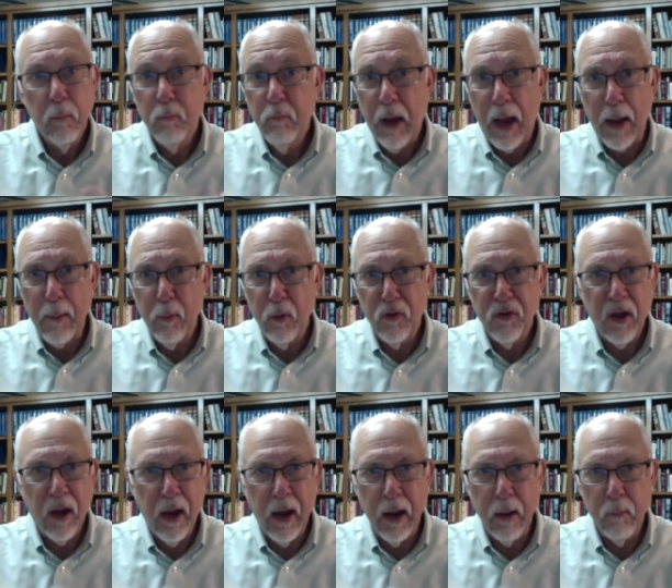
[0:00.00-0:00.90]
Bible
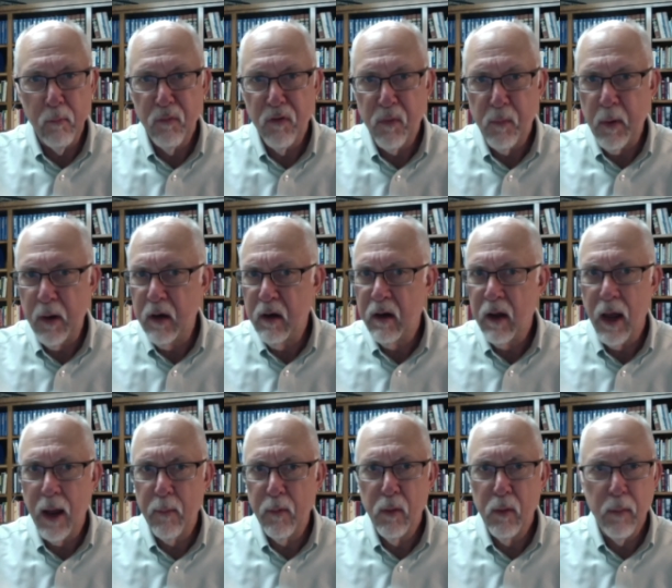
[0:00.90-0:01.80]
time, spend
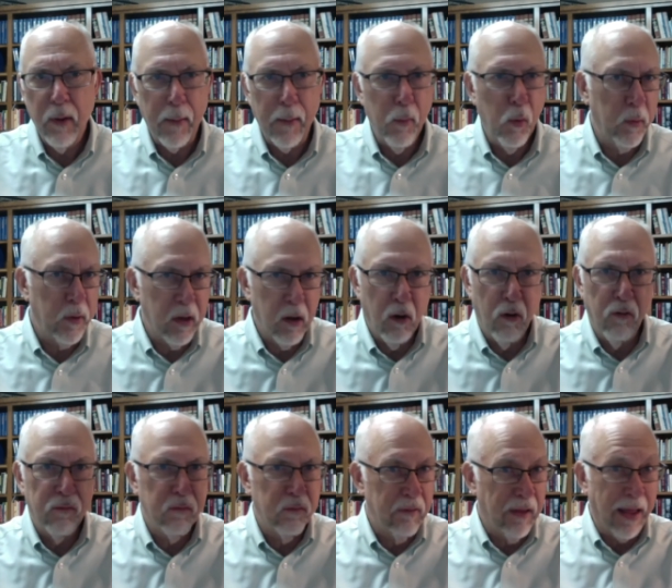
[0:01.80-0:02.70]
time in the Bible. We
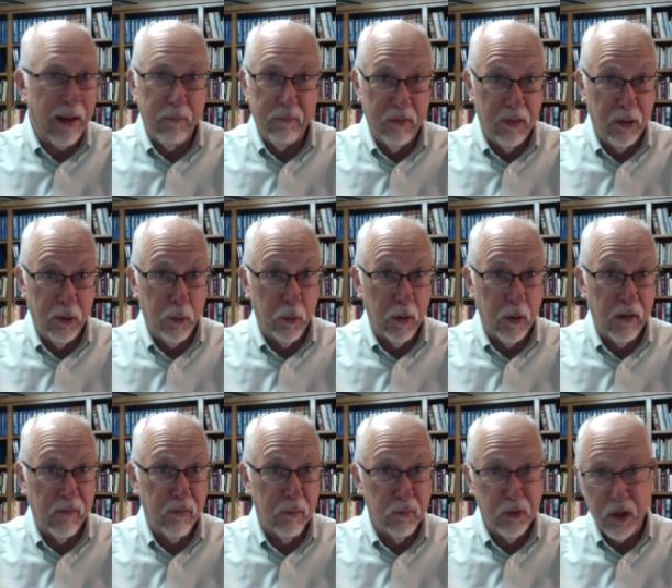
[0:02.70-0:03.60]
go from, like
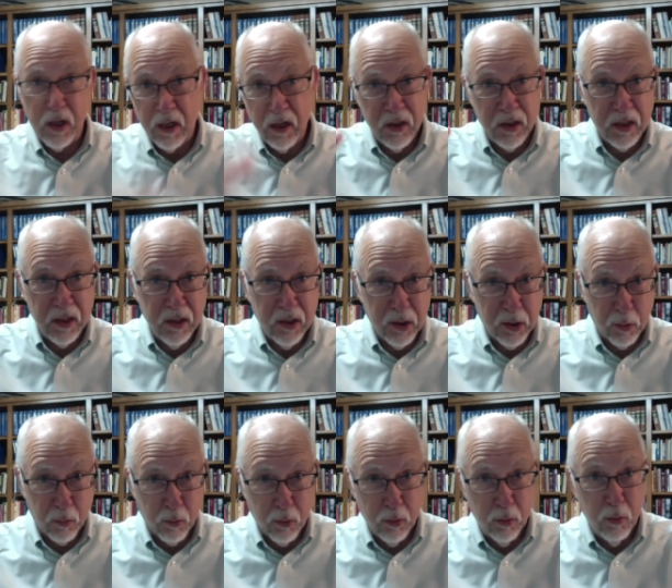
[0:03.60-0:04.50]
literally from Genesis
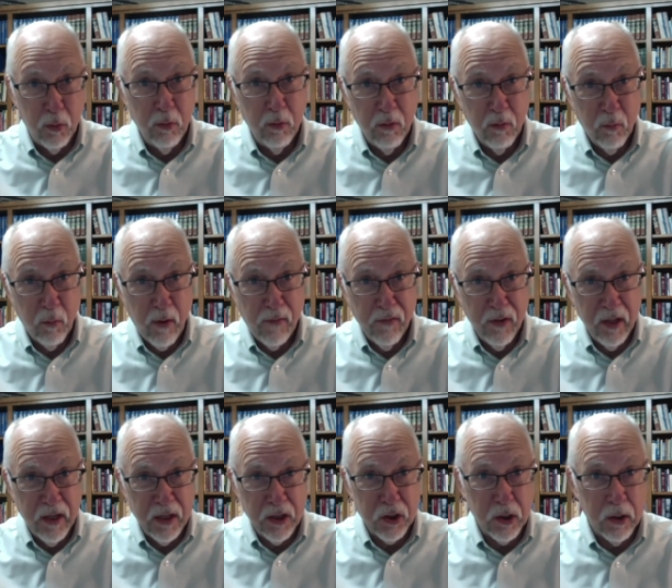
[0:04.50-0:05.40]
through
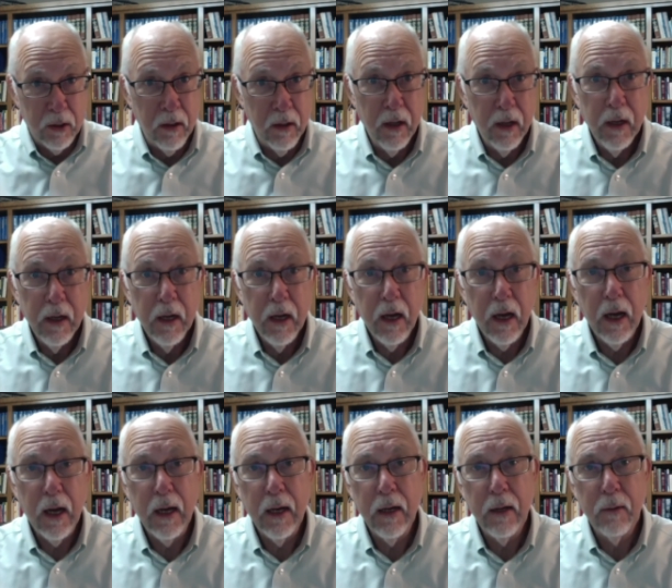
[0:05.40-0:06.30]
Revelation
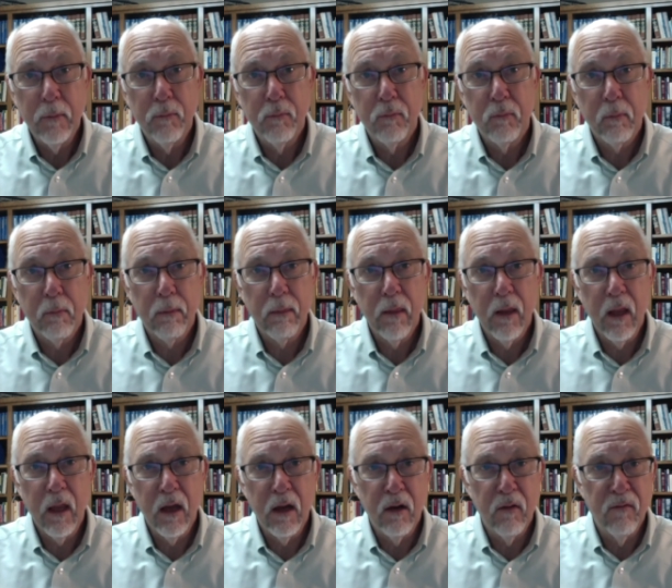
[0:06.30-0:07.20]
uh,
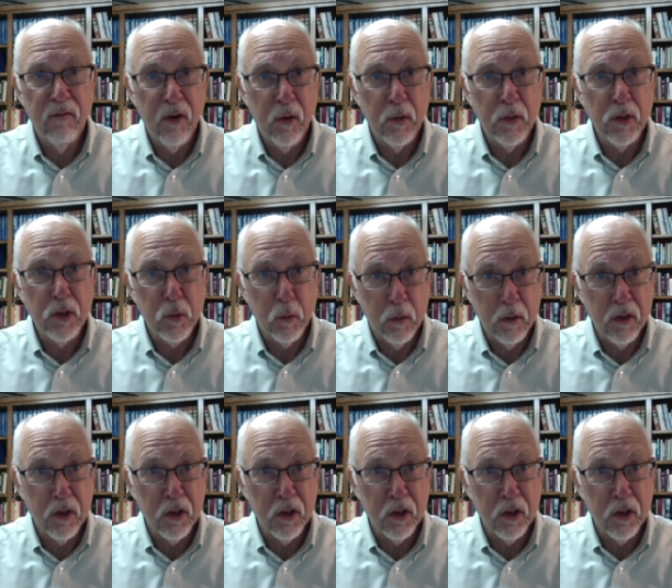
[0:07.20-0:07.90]
in very short